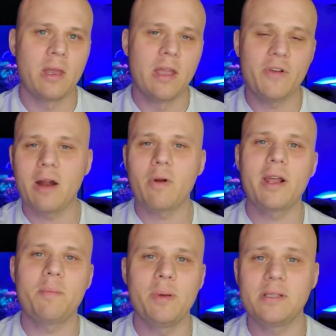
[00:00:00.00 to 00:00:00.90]
If you're not
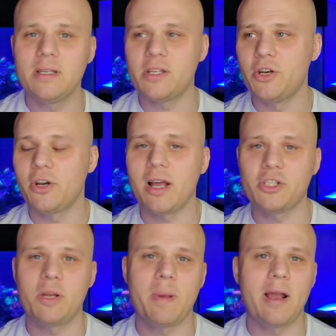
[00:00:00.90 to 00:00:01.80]
running a business and you're not
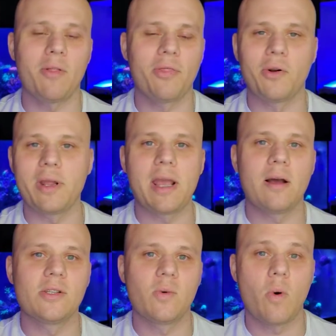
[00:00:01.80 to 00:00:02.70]
shipping out 30
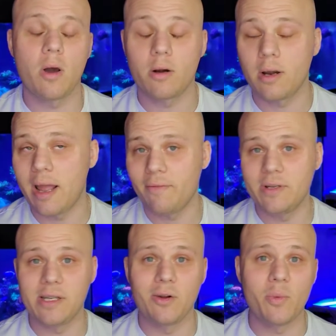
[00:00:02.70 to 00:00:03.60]
gallons of water every
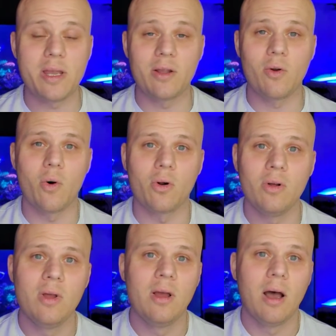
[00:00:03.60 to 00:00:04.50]
single week in
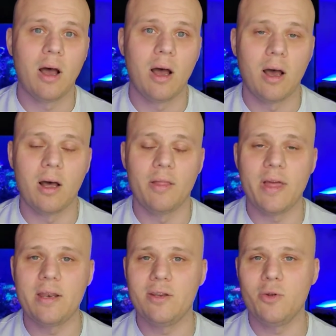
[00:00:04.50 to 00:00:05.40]
coral,
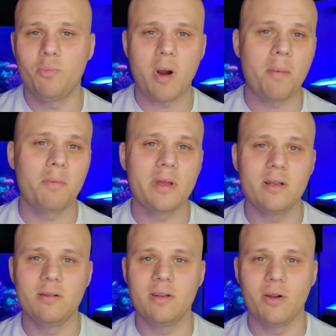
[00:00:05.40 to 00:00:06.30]
then you probably,
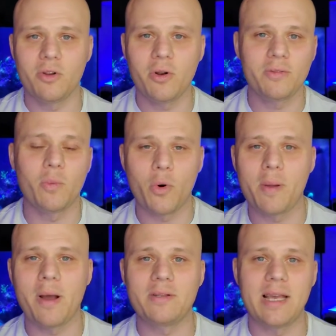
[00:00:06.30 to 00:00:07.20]
you don't have to worry
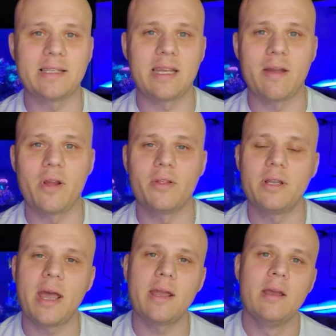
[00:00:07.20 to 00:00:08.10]
about testing every other
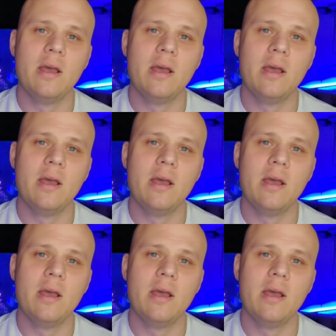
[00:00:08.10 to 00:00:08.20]
day.